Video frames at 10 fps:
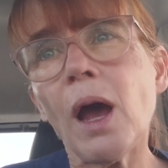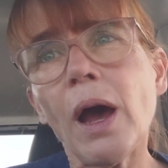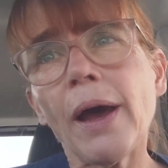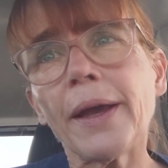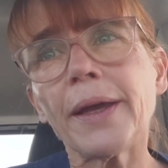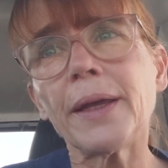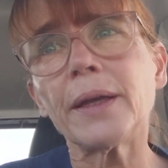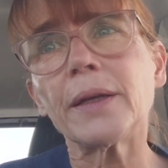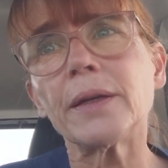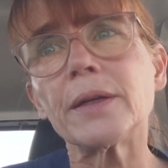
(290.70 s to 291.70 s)

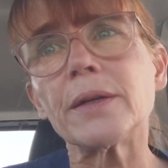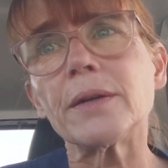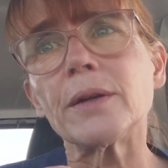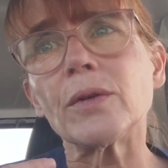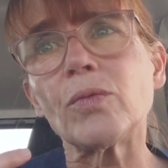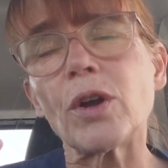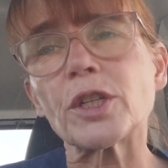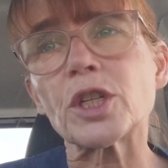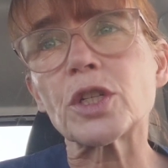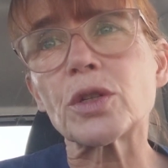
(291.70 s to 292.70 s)
I
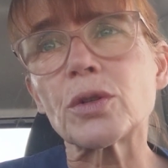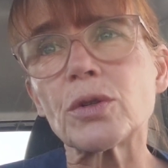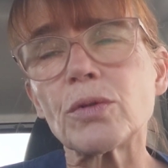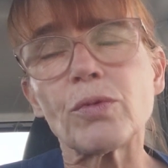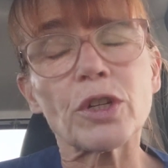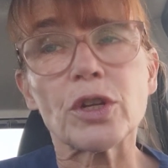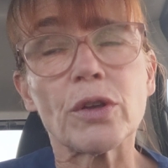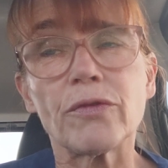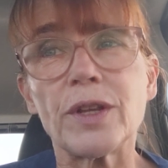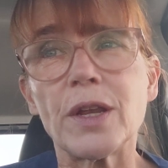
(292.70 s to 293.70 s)
watch
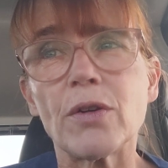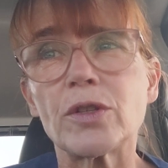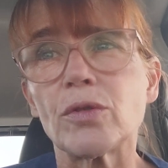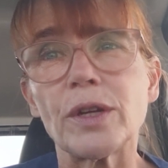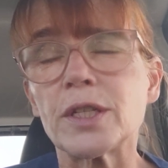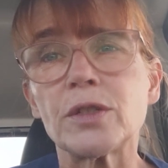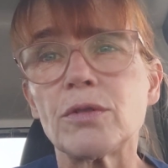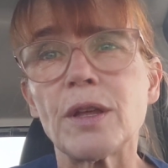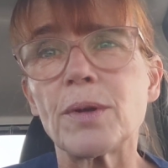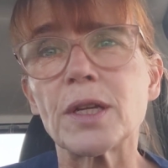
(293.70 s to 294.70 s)
her videos or listen
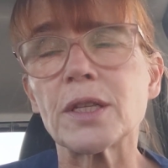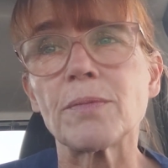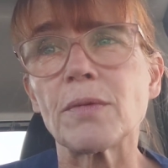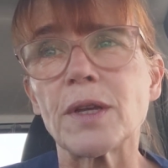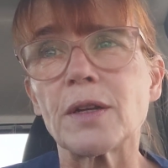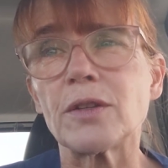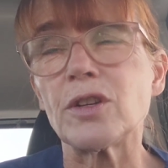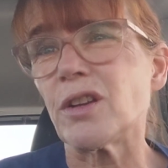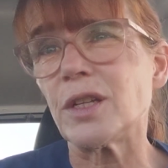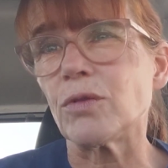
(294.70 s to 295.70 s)
to them, because sometimes
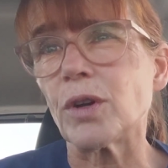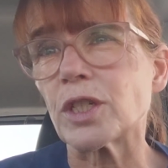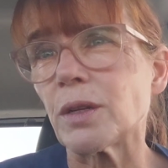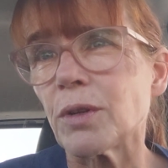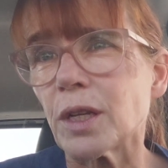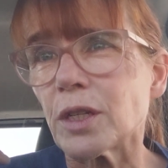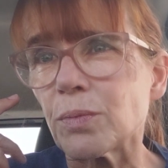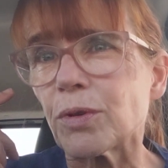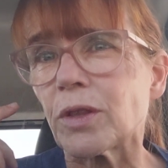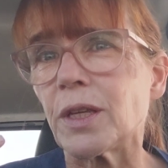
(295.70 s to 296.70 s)
you don't need to watch them, you can
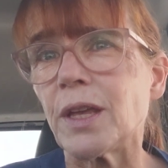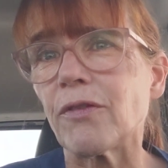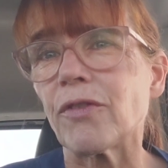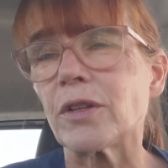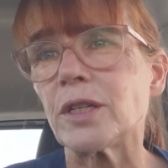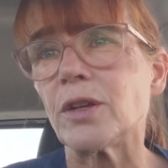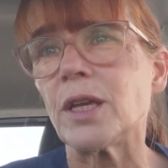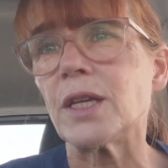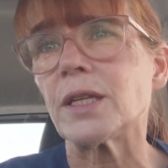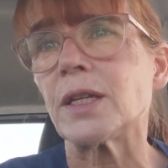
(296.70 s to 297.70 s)
just put the earphones in your
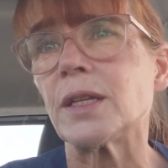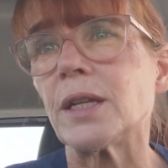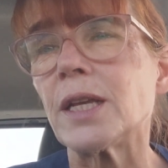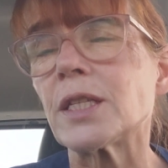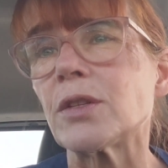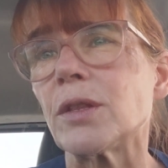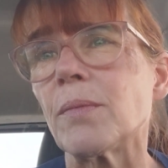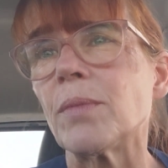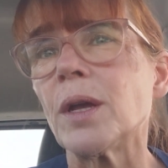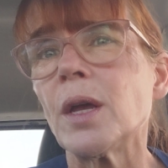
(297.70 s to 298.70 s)
ears and listen to
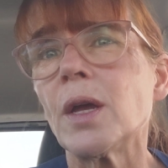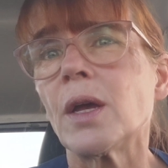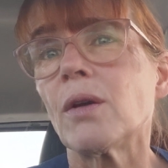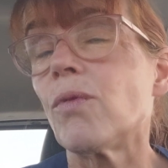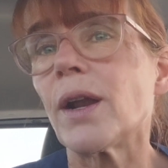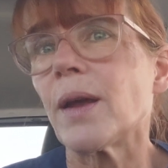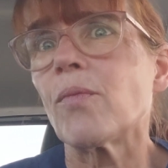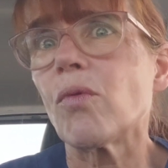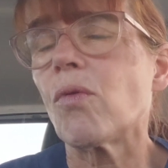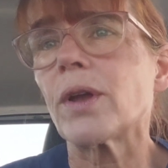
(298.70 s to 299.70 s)
them. while
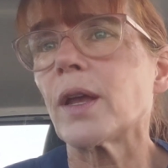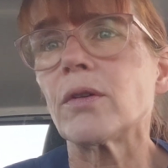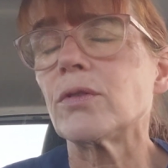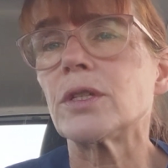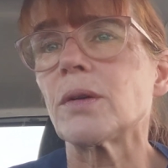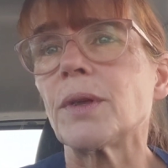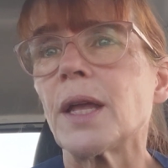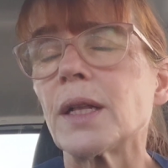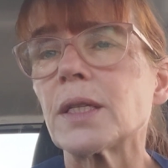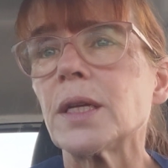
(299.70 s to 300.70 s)
I'm walking or do
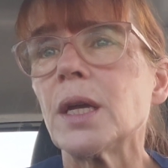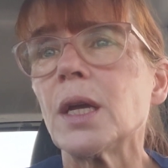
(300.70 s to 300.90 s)
something else.